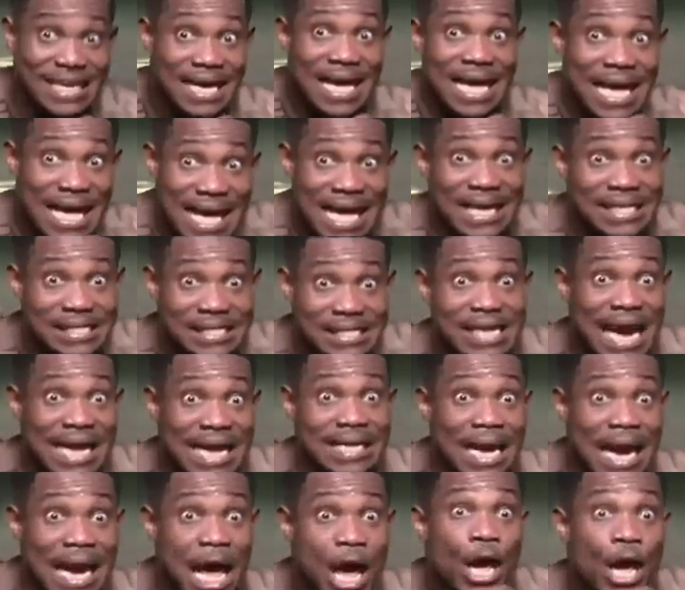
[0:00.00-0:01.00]
inside,
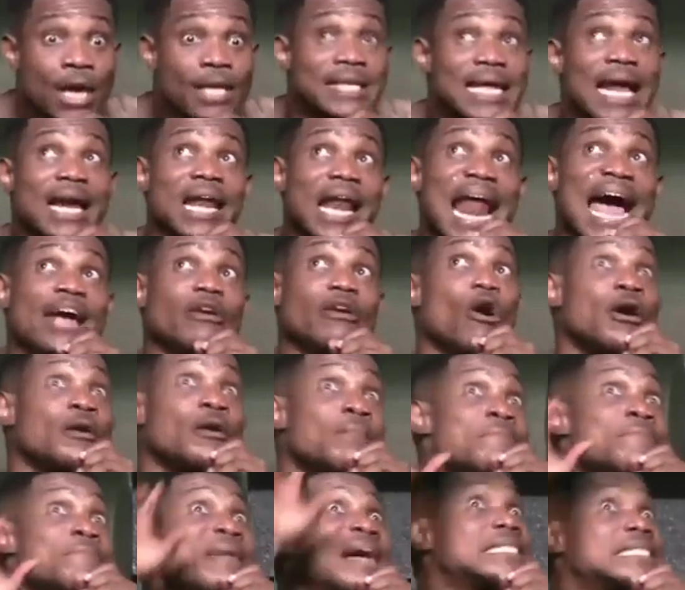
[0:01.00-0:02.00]
the
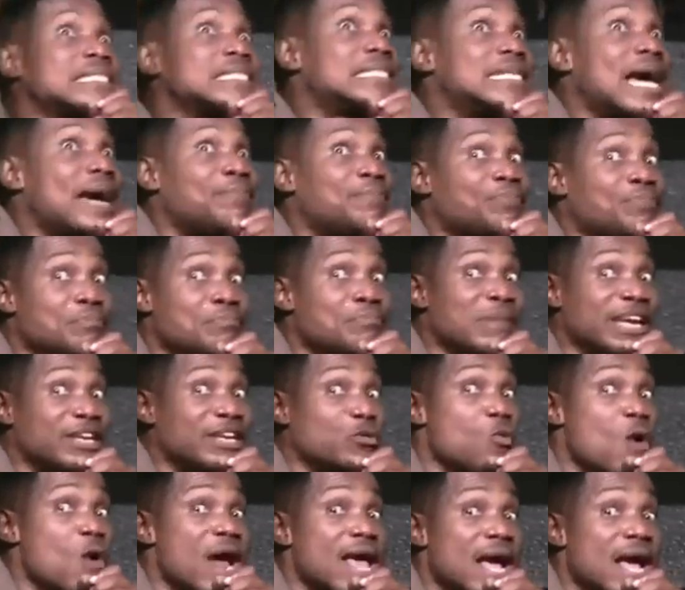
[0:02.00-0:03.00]
lion met them
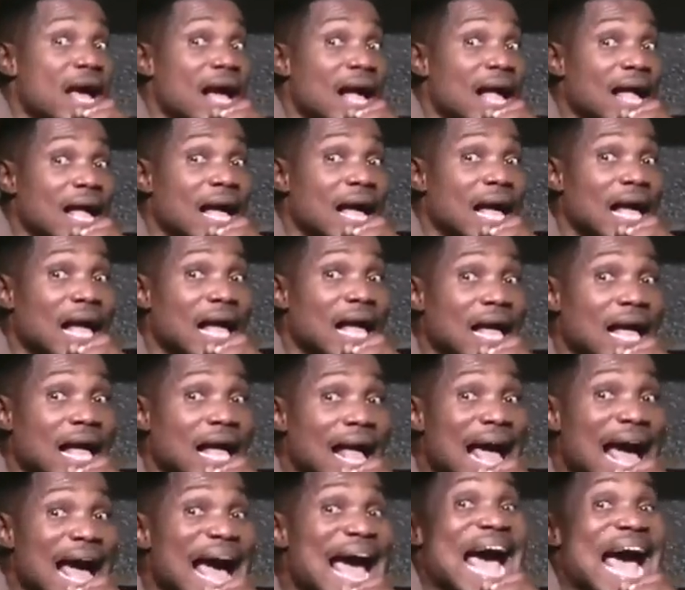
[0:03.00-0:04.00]
midway,
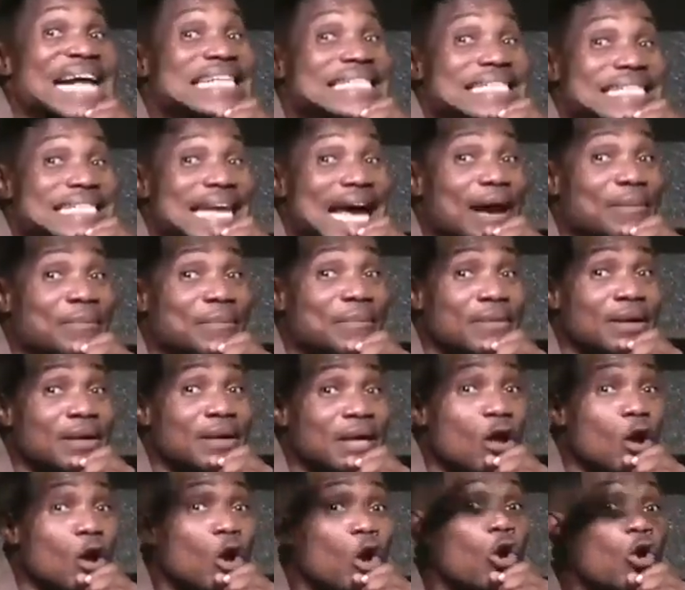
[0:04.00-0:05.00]
ate them,
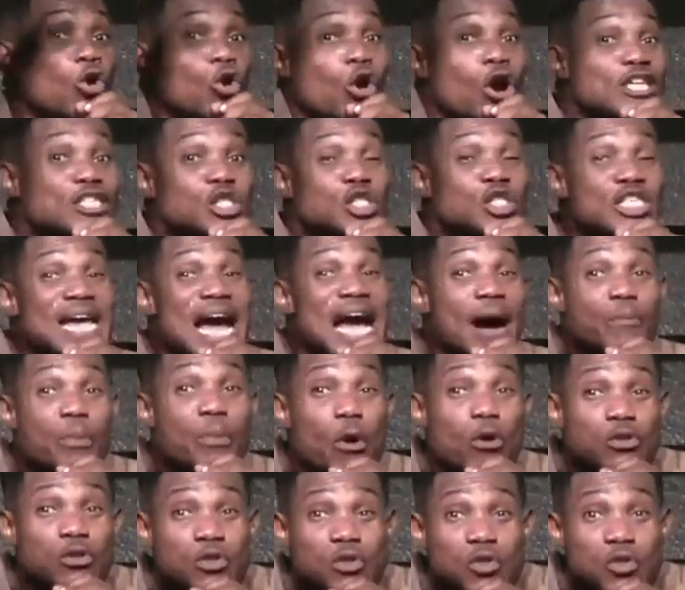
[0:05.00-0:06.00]
crushed their
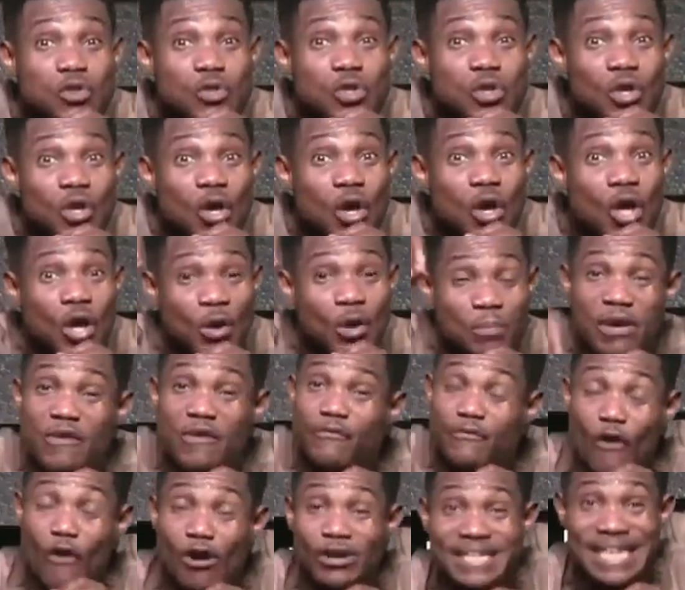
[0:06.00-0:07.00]
bones
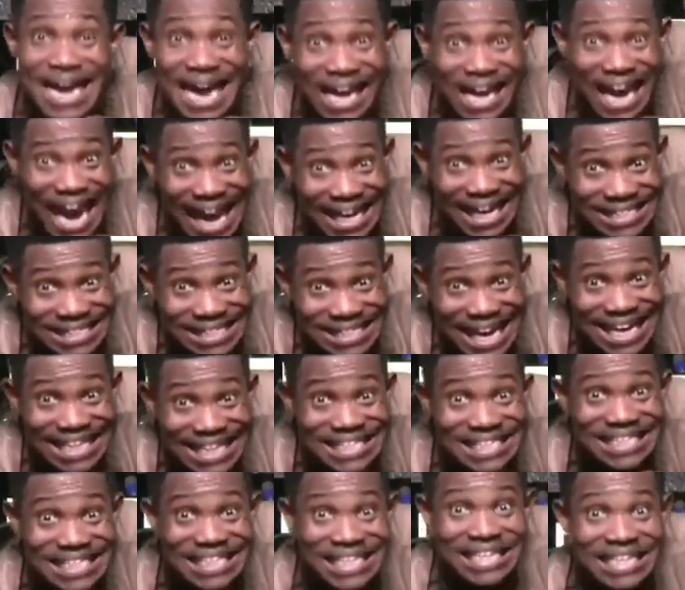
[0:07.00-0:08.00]
before they landed.
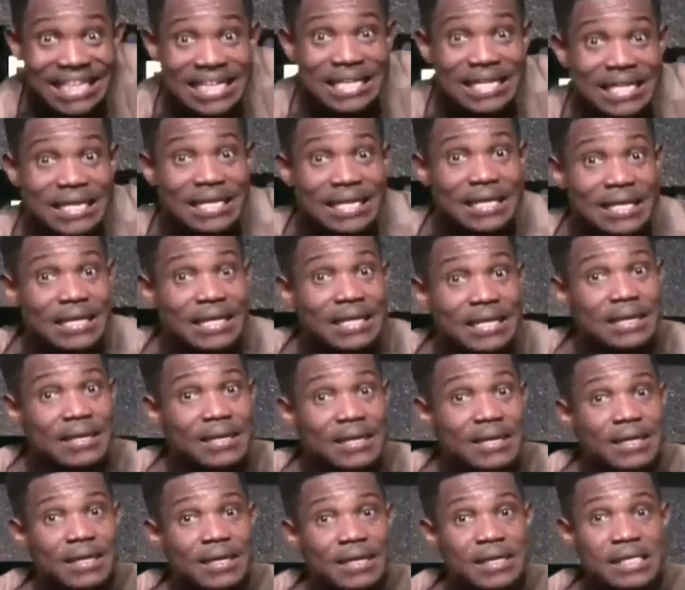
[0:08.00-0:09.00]

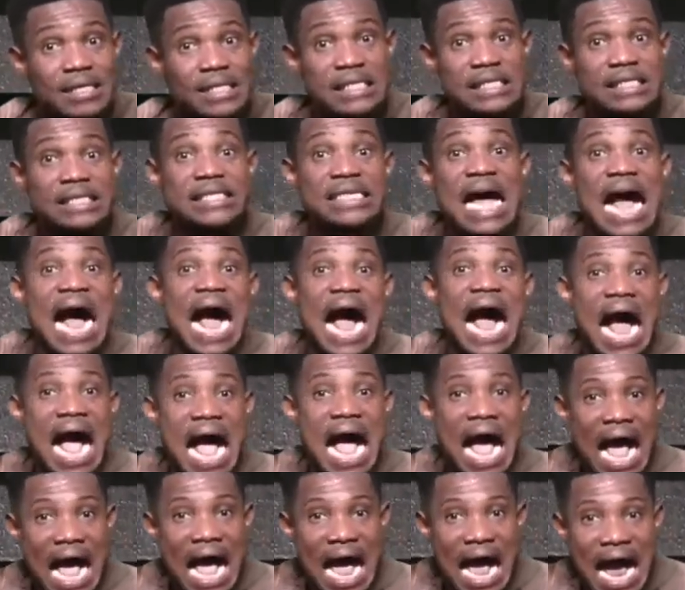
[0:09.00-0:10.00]
Sir,
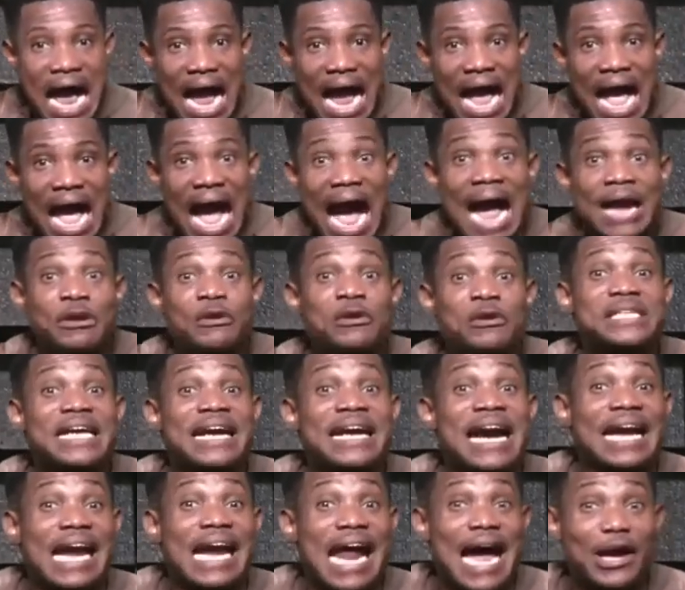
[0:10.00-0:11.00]
I know
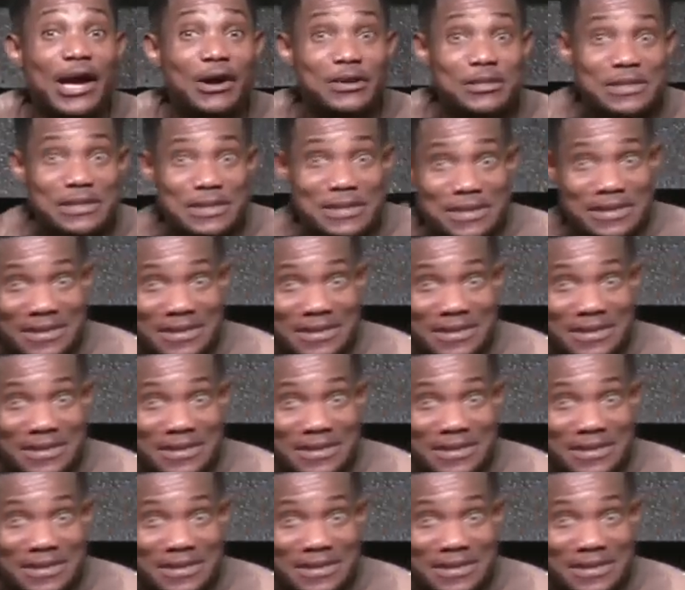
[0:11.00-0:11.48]
there are lions